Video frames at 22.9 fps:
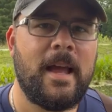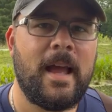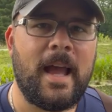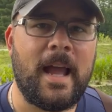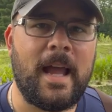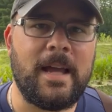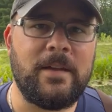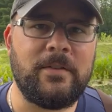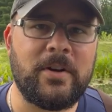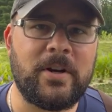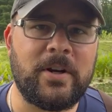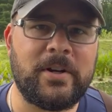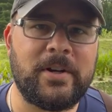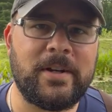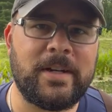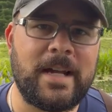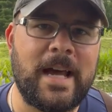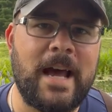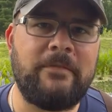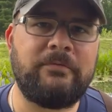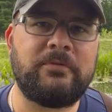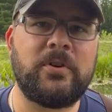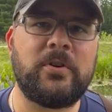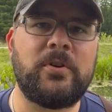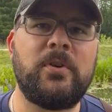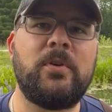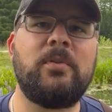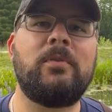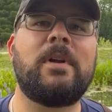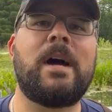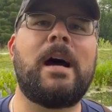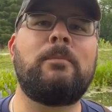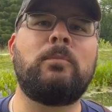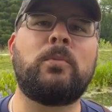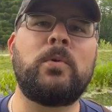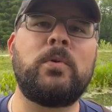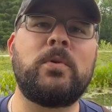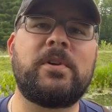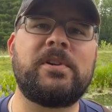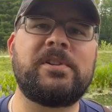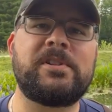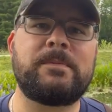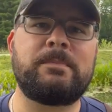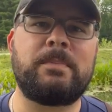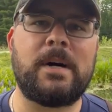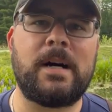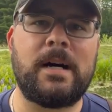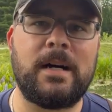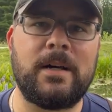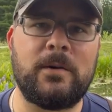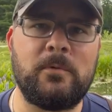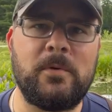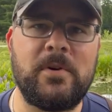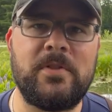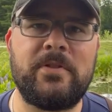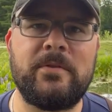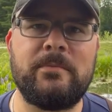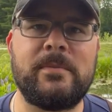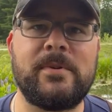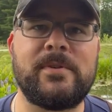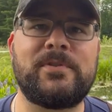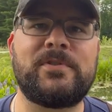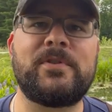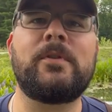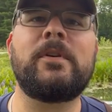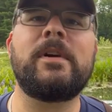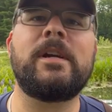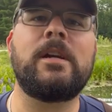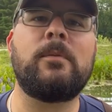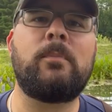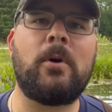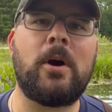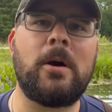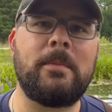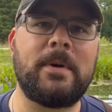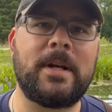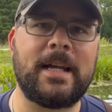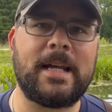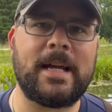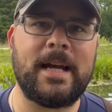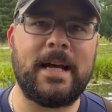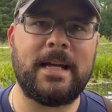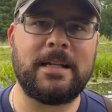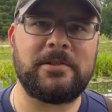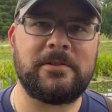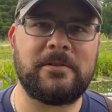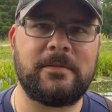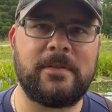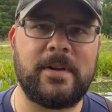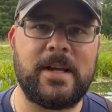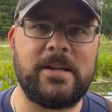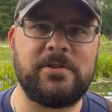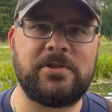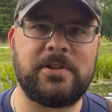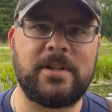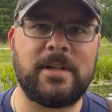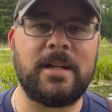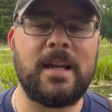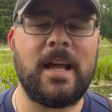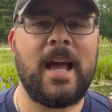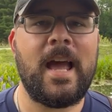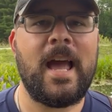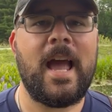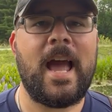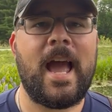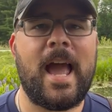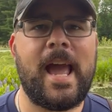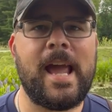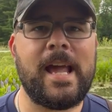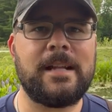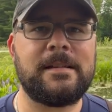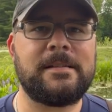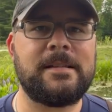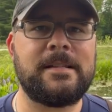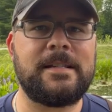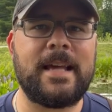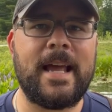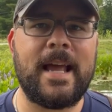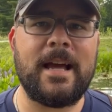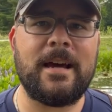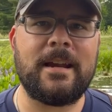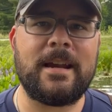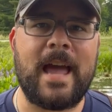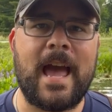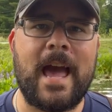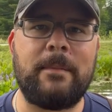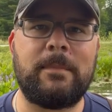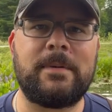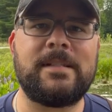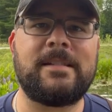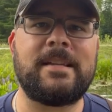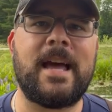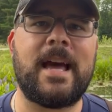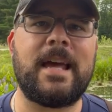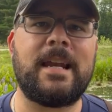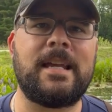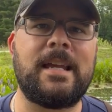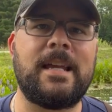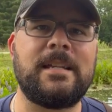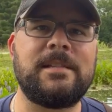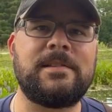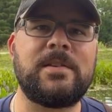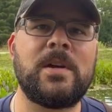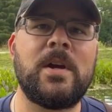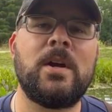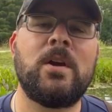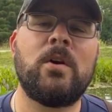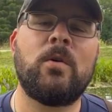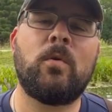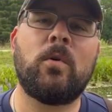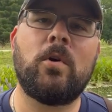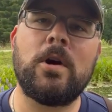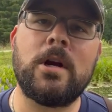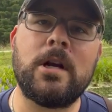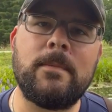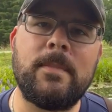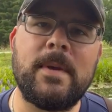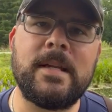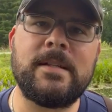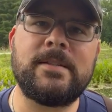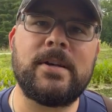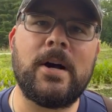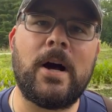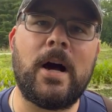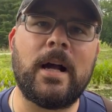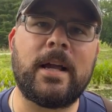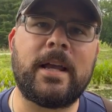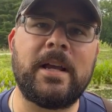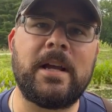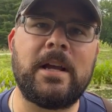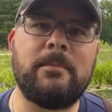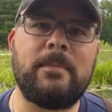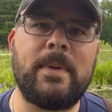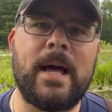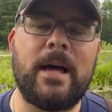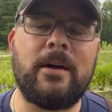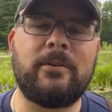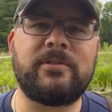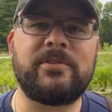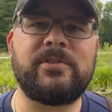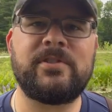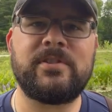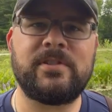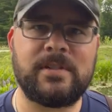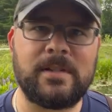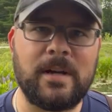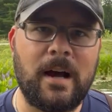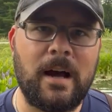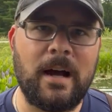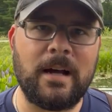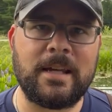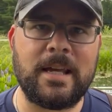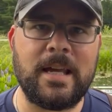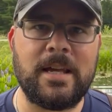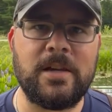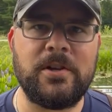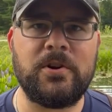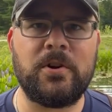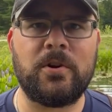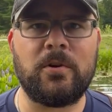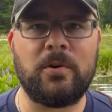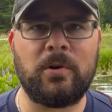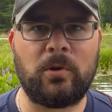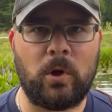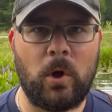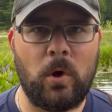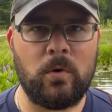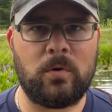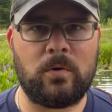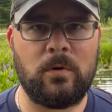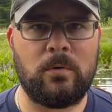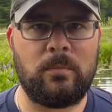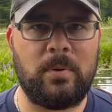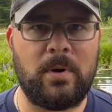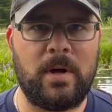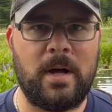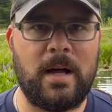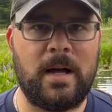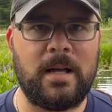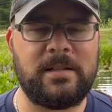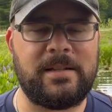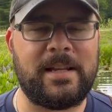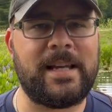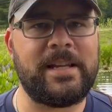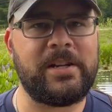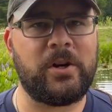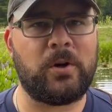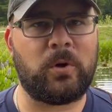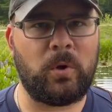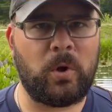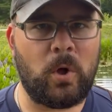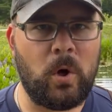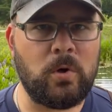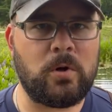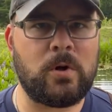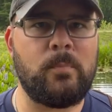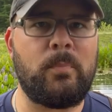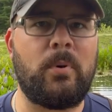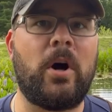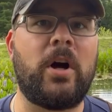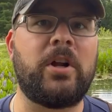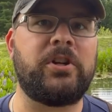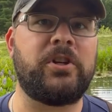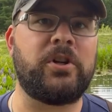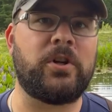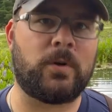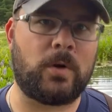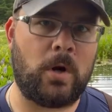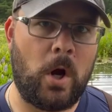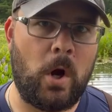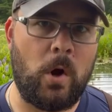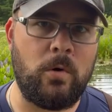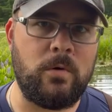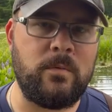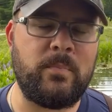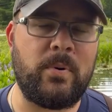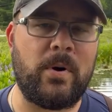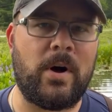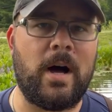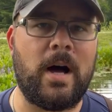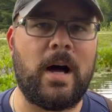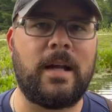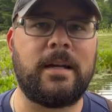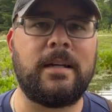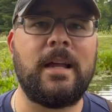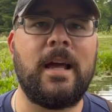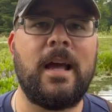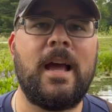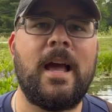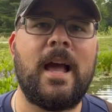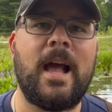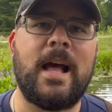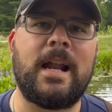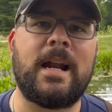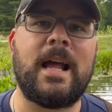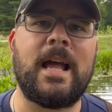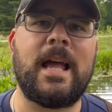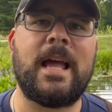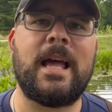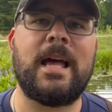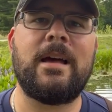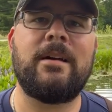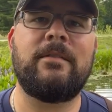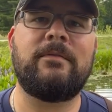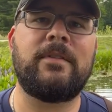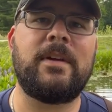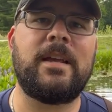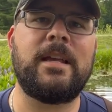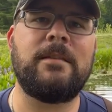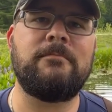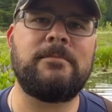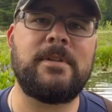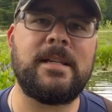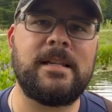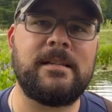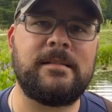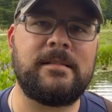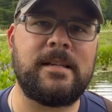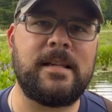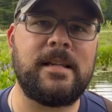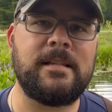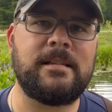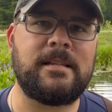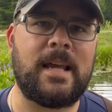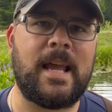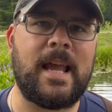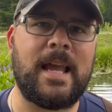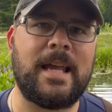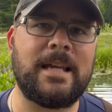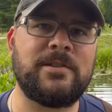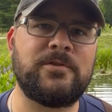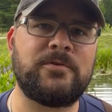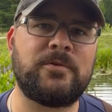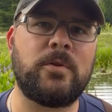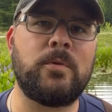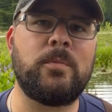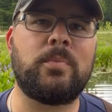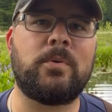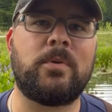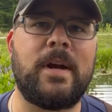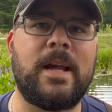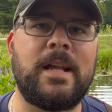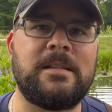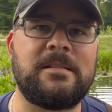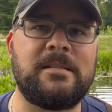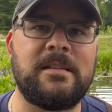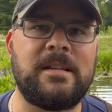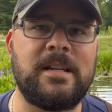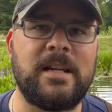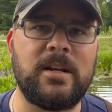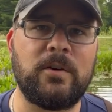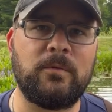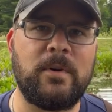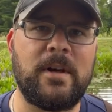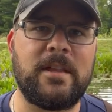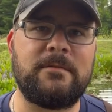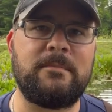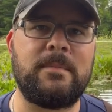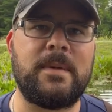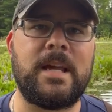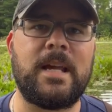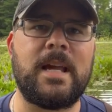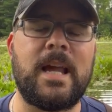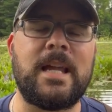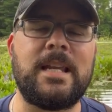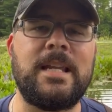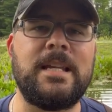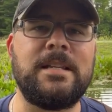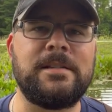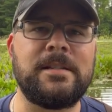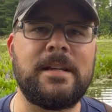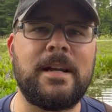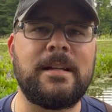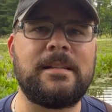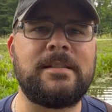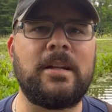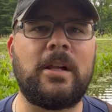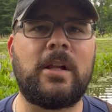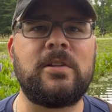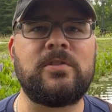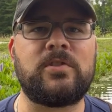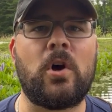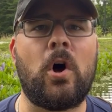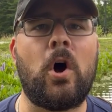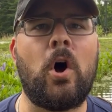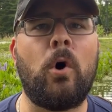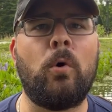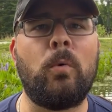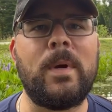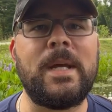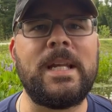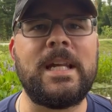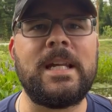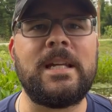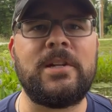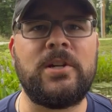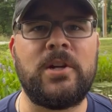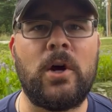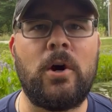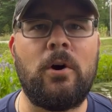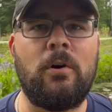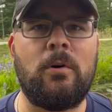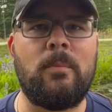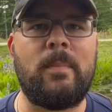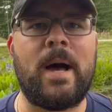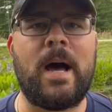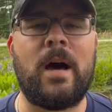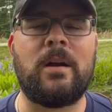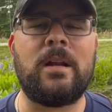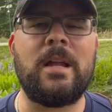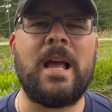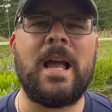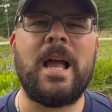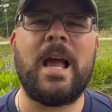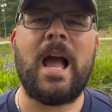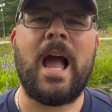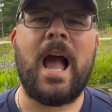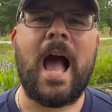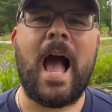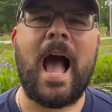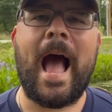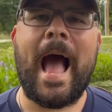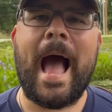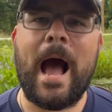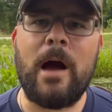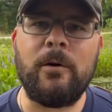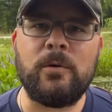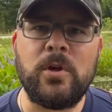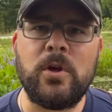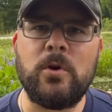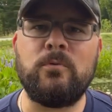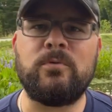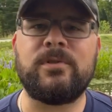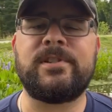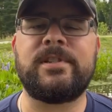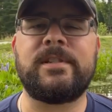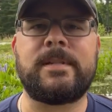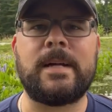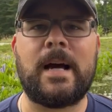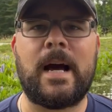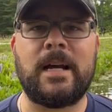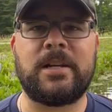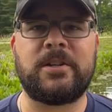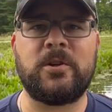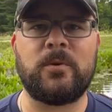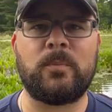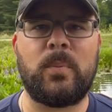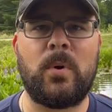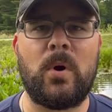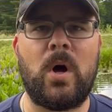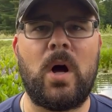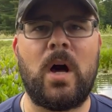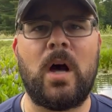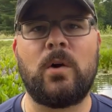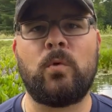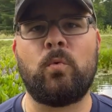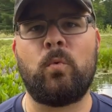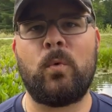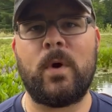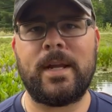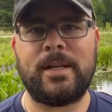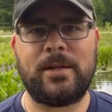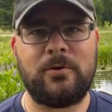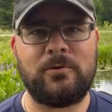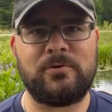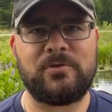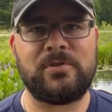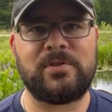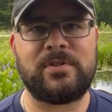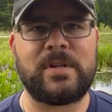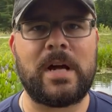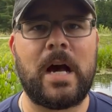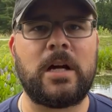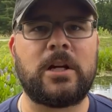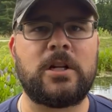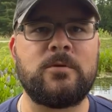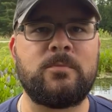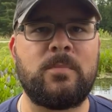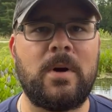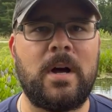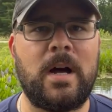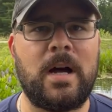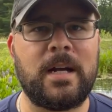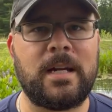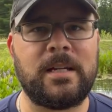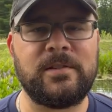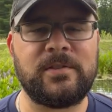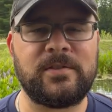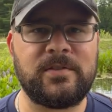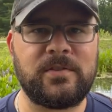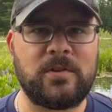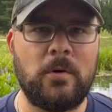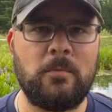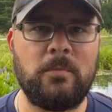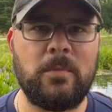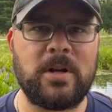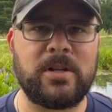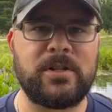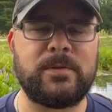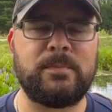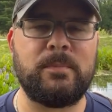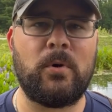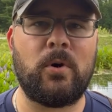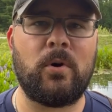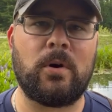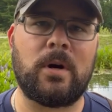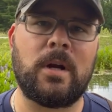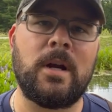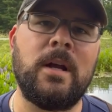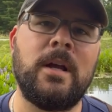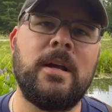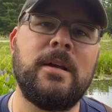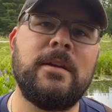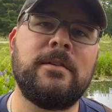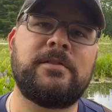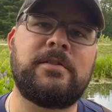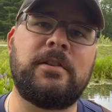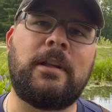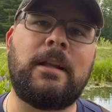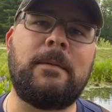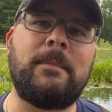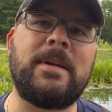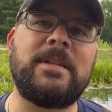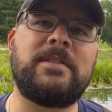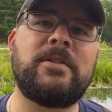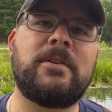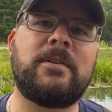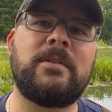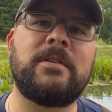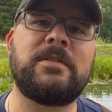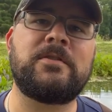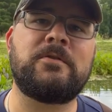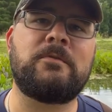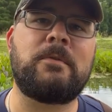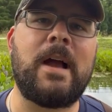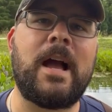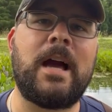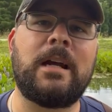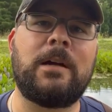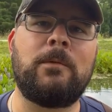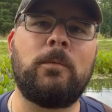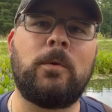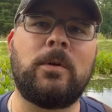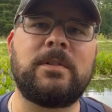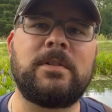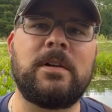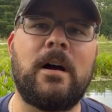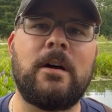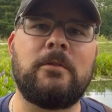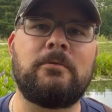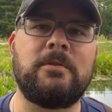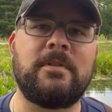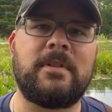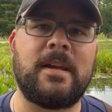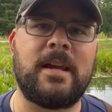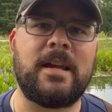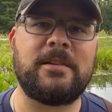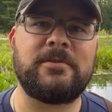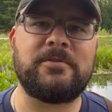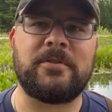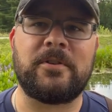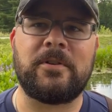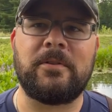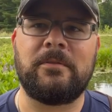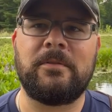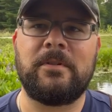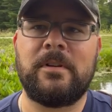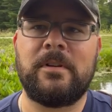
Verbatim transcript: Hey there, good afternoon. I'm Lucas Bond with the Missouri Department of Conservation. And today on Habitat Hints, we're going to be talking about stocking your local pond, not your local pond, your own pond. And I have MDC's Andrew Branson here with me, and he's going to tell us all we need to know about how you stock your pond, when you should stock your pond, and so much more. So let me turn this around and we'll talk with Andrew.